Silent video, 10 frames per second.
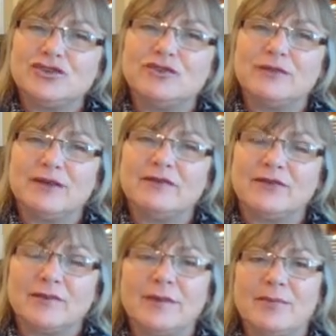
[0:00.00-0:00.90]
distributed
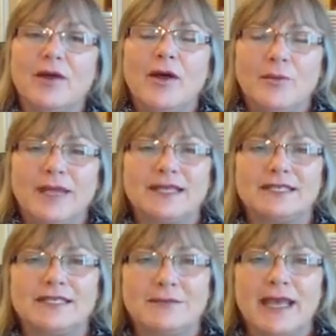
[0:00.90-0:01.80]
for people,
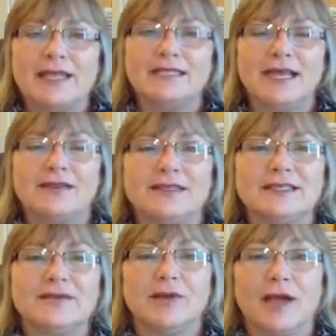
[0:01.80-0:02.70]
because it's amazing how
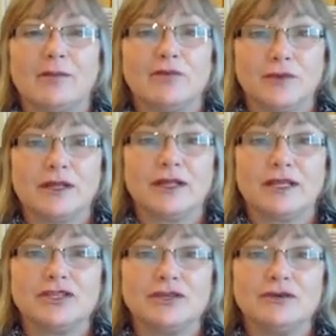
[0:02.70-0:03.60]
this can become a real
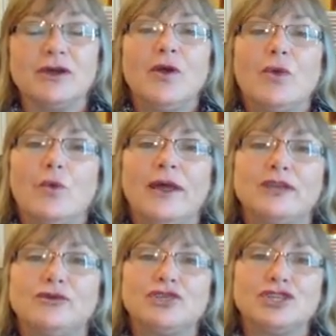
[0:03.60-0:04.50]
issue
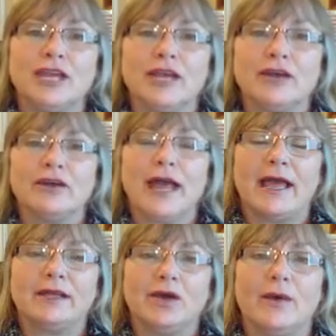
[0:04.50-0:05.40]
when you share
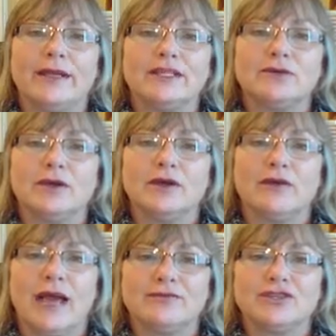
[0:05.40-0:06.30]
at going to a
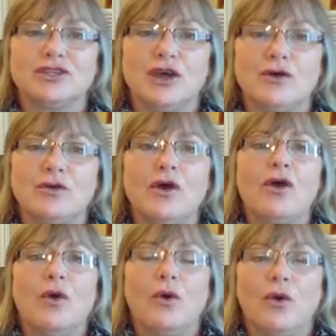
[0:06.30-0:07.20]
craft show
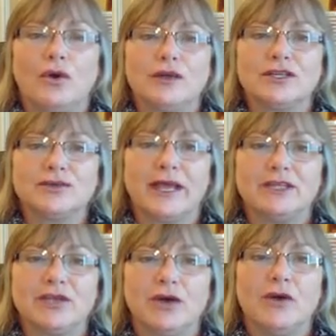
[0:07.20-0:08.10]
or a
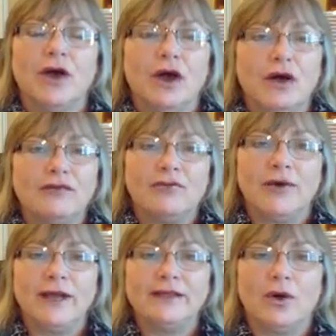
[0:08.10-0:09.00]
trade show.
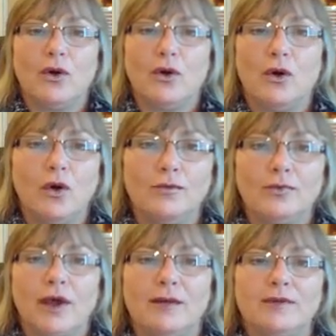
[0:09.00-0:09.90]
Avoid the whole
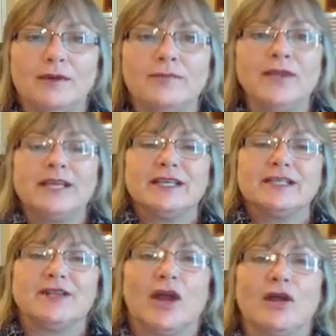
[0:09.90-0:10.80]
problem.
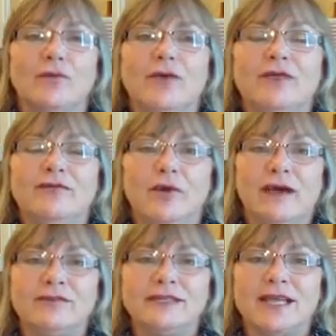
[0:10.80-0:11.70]
Start, if you
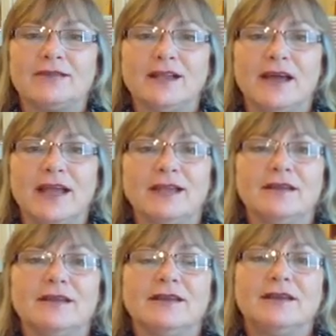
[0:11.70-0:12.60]
have a
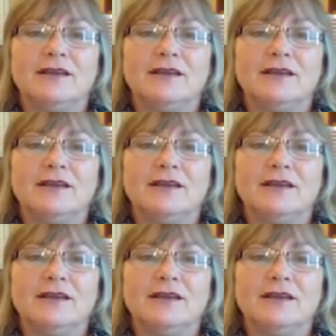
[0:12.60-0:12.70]
downline,